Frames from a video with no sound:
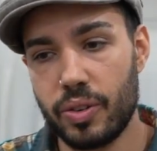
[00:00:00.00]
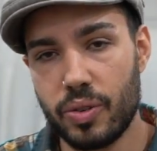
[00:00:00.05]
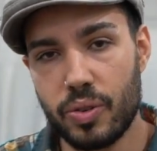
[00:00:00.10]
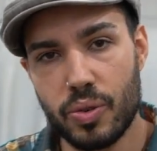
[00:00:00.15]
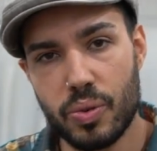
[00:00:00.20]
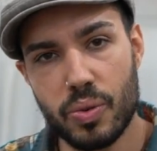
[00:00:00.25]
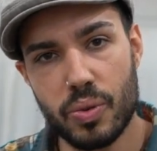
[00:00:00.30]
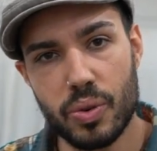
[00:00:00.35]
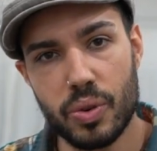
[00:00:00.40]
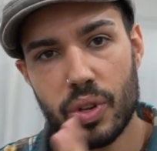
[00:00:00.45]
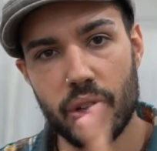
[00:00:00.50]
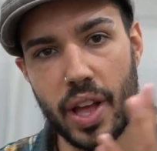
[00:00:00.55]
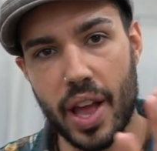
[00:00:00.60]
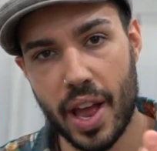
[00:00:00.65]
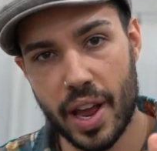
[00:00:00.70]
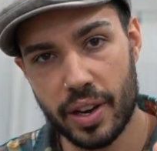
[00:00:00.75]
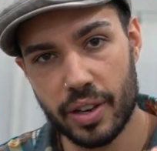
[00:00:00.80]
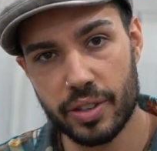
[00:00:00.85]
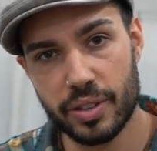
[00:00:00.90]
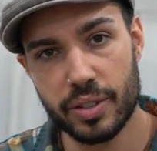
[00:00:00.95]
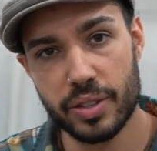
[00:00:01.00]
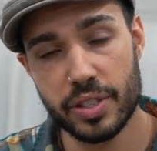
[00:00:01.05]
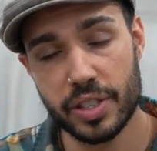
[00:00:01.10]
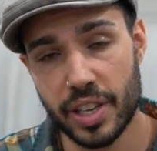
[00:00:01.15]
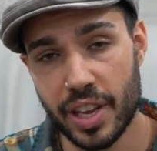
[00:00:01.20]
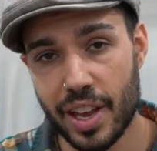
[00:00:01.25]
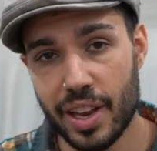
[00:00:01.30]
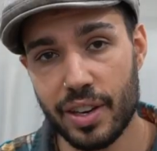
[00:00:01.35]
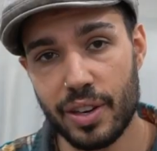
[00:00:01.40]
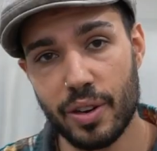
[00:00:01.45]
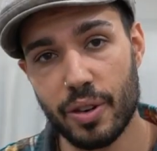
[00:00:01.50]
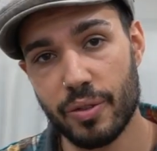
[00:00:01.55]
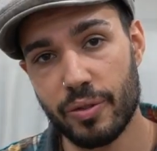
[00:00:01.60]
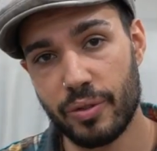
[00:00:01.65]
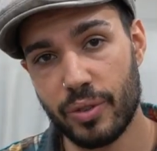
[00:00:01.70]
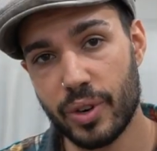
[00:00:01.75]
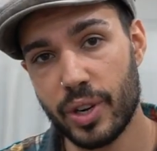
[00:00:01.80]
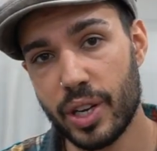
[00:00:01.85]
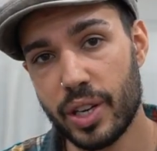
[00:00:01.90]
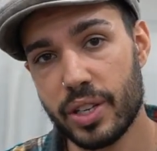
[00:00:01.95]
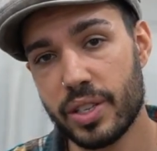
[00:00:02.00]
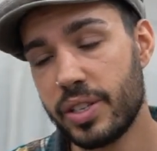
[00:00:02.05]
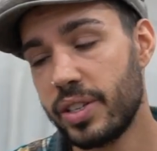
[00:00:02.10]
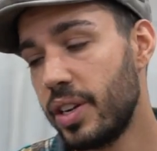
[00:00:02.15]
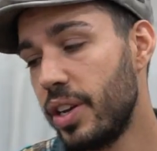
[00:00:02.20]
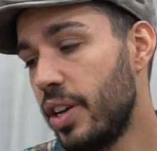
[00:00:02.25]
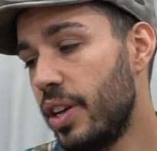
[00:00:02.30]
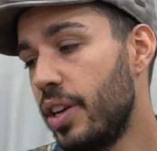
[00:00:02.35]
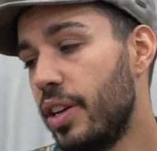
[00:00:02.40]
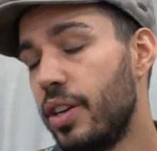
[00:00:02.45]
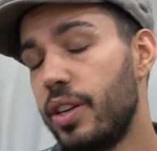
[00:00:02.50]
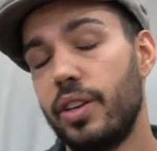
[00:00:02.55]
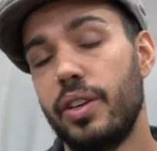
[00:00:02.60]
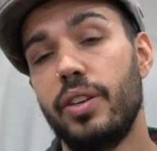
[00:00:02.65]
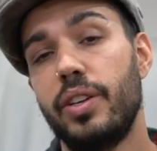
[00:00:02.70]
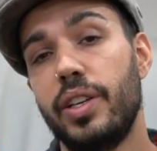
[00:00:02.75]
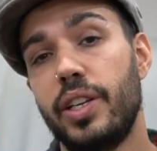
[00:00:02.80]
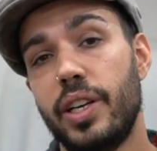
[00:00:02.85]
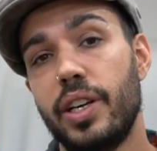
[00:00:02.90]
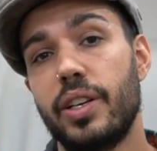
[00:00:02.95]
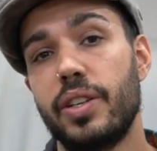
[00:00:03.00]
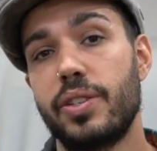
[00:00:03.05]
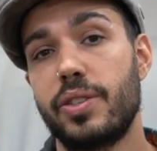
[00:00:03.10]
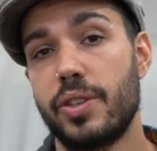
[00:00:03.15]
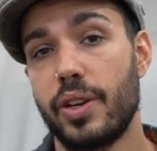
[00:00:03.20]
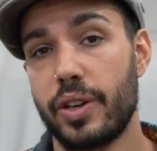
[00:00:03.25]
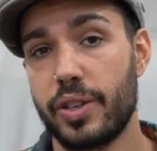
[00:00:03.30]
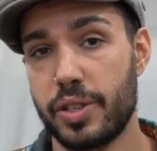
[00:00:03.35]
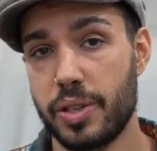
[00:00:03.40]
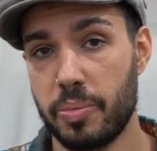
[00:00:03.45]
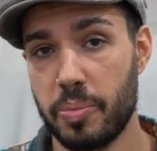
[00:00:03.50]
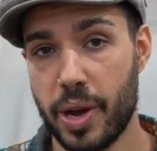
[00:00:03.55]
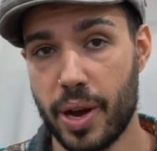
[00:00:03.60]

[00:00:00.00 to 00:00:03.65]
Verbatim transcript: cool angles in your footage, you need to get a suction